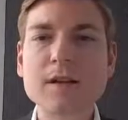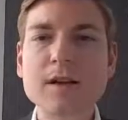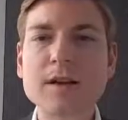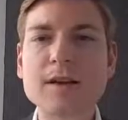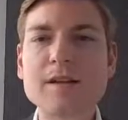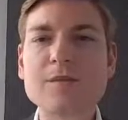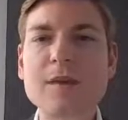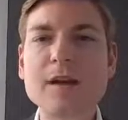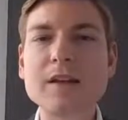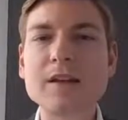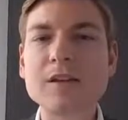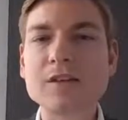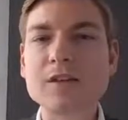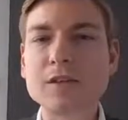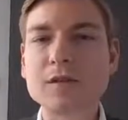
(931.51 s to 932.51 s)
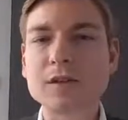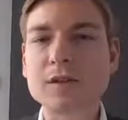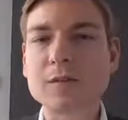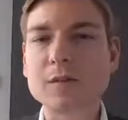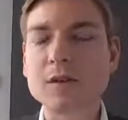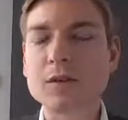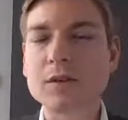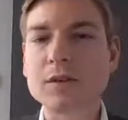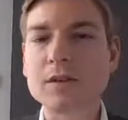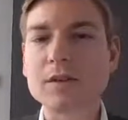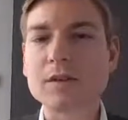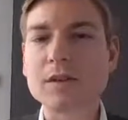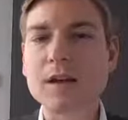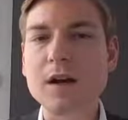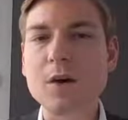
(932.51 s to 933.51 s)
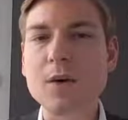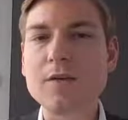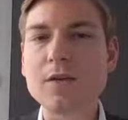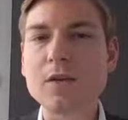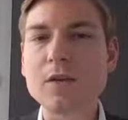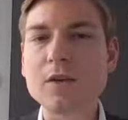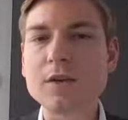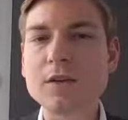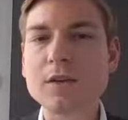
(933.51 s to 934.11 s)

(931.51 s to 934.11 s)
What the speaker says: and has many years of experience. However,